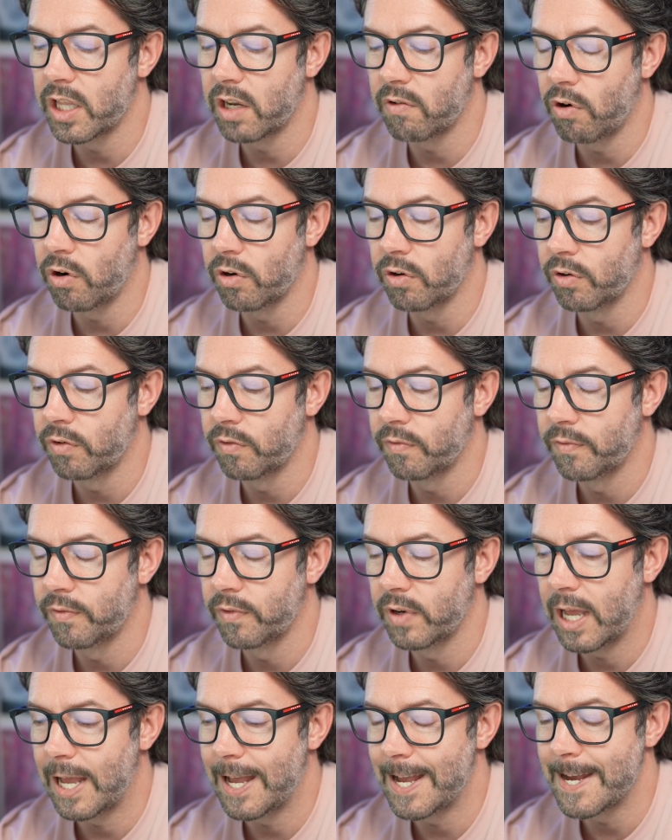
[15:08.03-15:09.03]
They're on
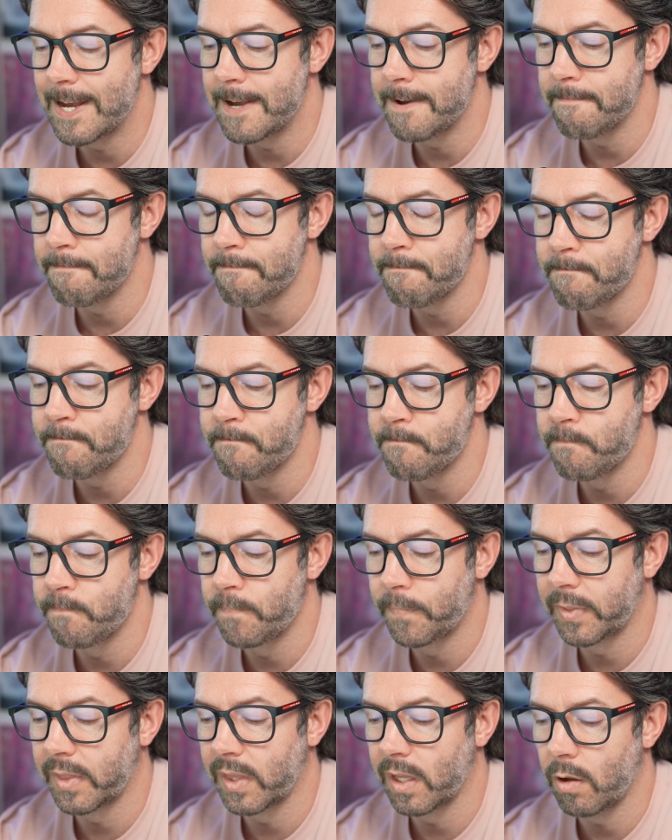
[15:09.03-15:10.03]

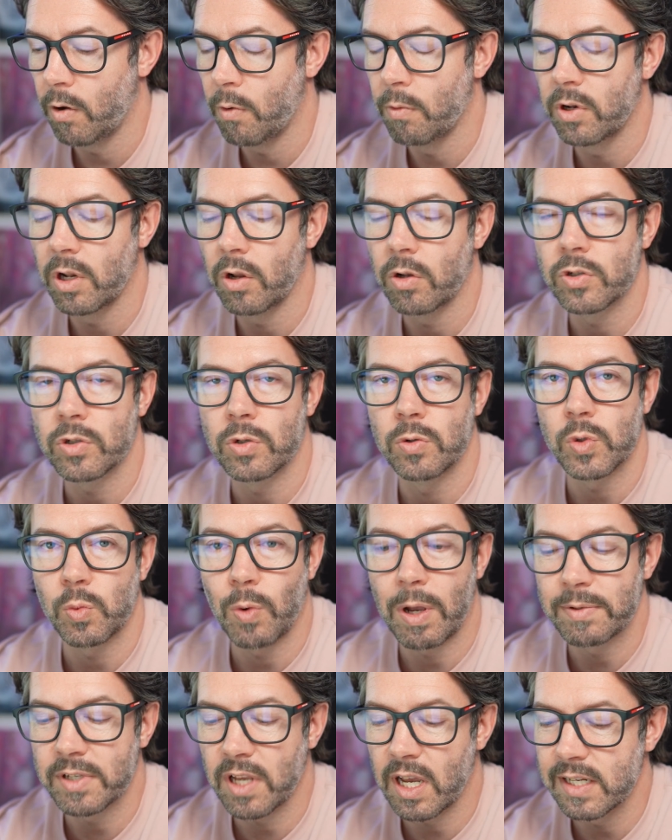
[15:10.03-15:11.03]
a lot of schools'
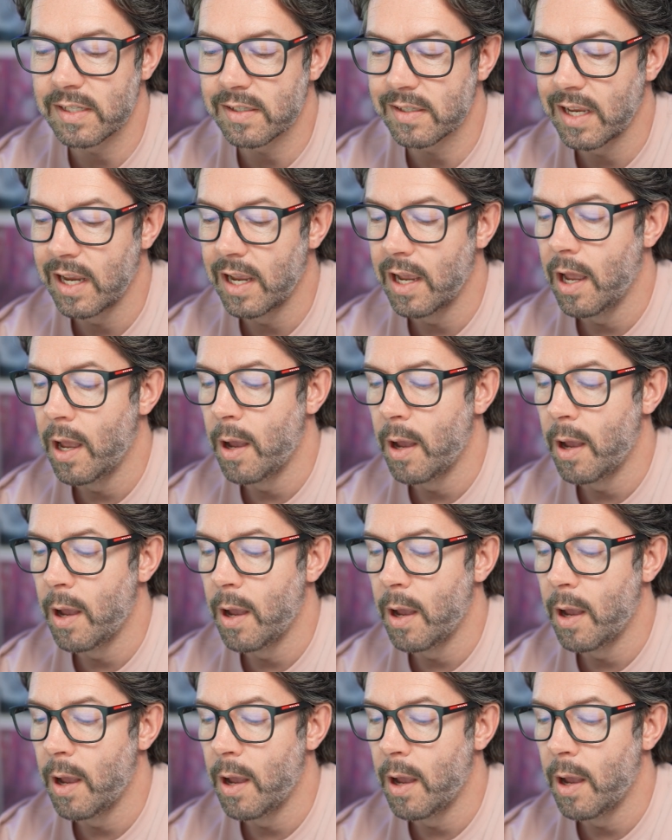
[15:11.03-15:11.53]
websites,